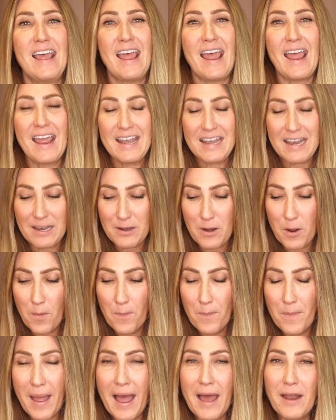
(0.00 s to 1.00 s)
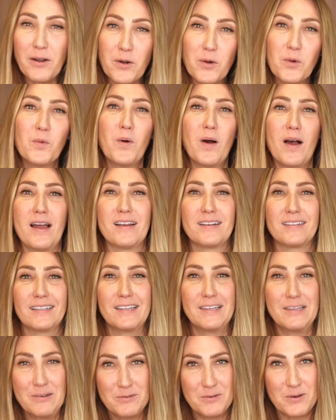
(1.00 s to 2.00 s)
And no matter what,
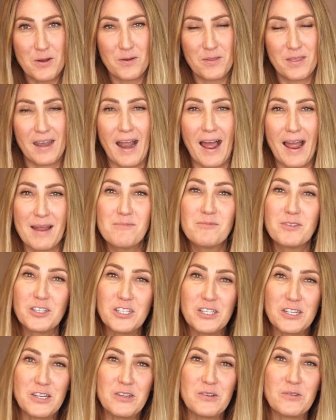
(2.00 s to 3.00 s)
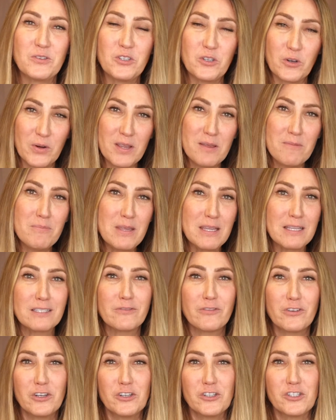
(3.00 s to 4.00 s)
you know that I'm wishing you joy and peace
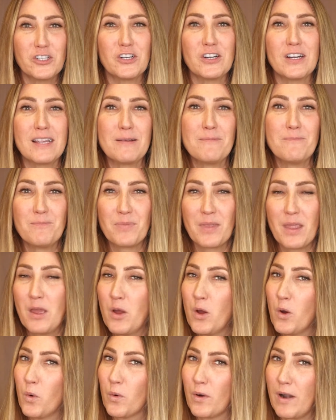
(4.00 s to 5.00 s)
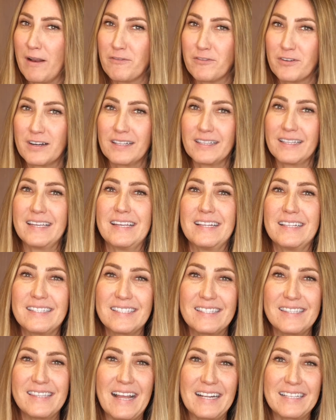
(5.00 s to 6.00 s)
for your journey, wherever it
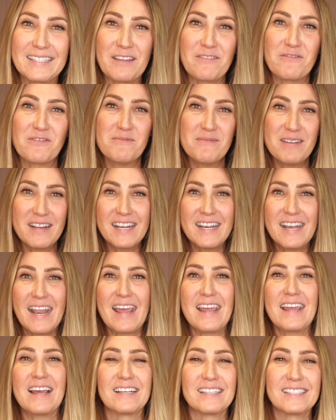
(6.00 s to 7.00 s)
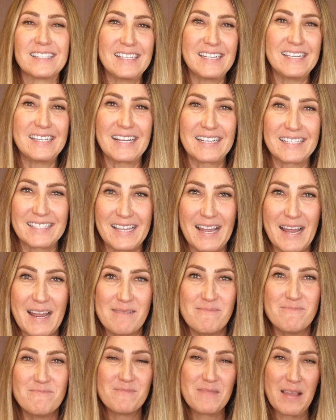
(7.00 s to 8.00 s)
leads. That's it for me today. I'll see you next
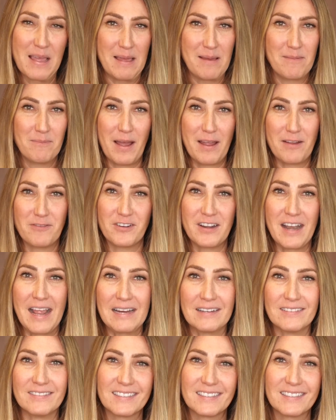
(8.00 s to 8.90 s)
time. Bye for now.